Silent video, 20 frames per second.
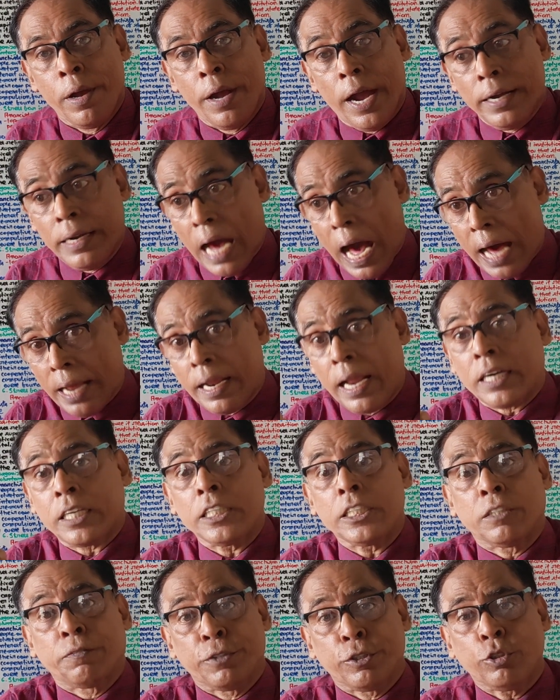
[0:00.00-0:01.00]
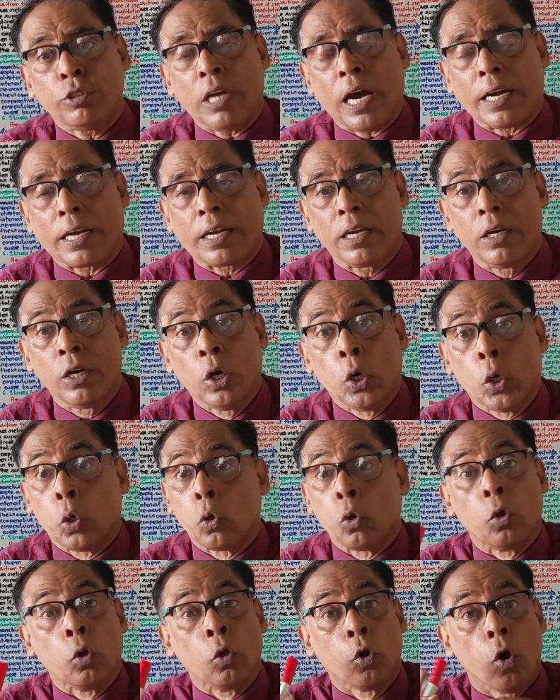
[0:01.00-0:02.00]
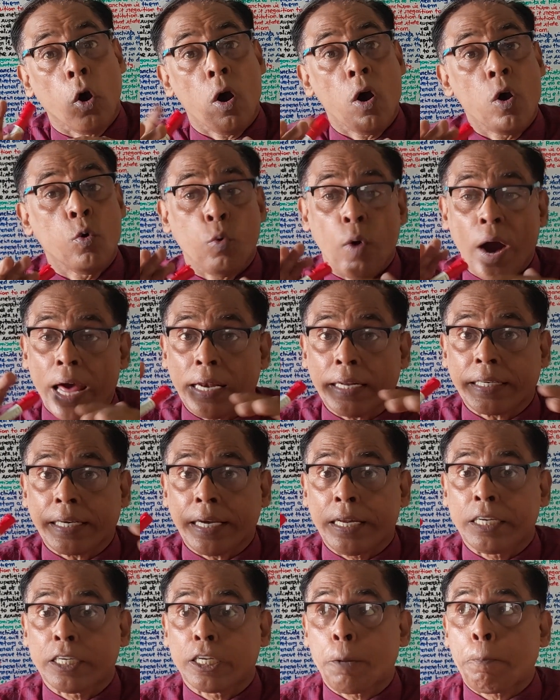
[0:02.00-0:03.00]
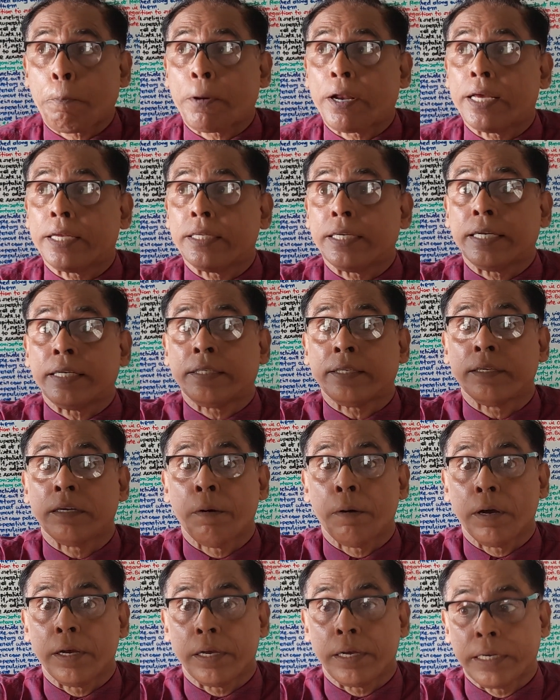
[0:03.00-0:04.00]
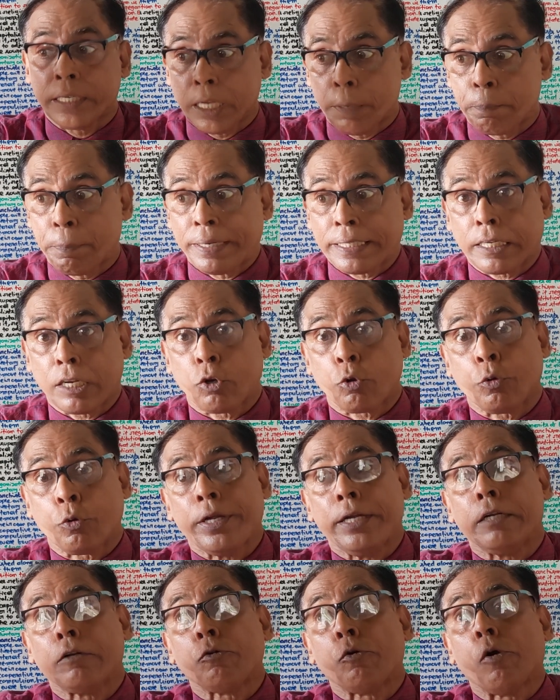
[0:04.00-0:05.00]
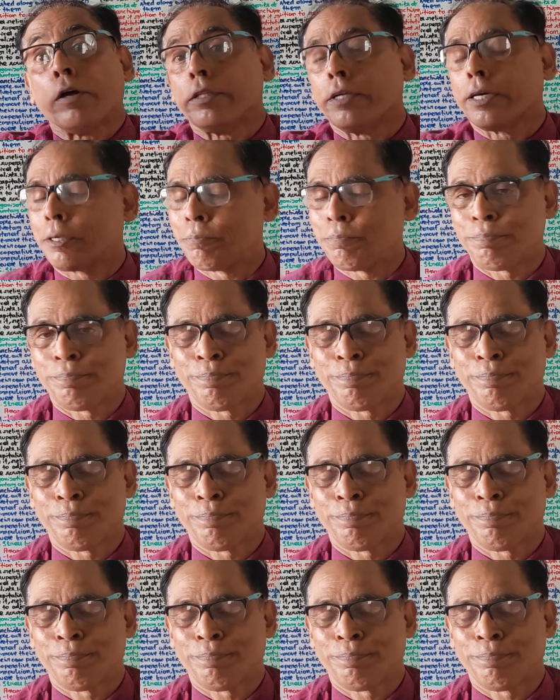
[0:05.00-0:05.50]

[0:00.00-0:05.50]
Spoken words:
And anarchists view that no one can represent in a better way to other.